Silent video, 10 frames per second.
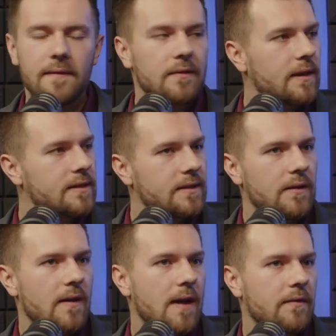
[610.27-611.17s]
let's say you
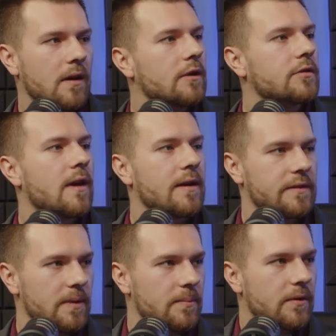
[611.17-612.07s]
have one hundred thousand
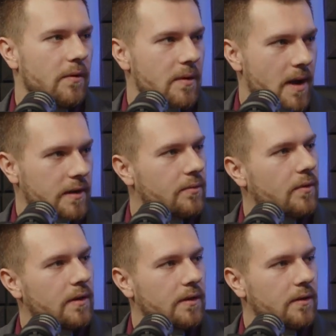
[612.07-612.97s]
people going back to
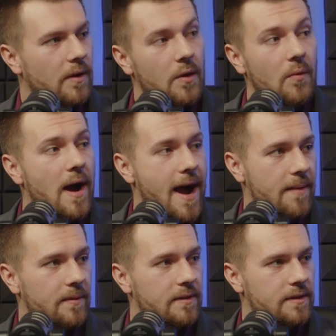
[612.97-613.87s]
work, right? What
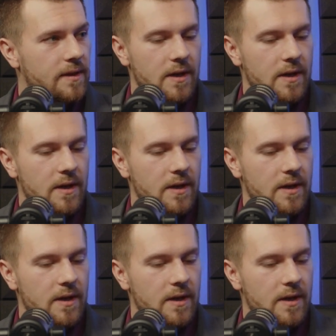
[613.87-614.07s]
happens?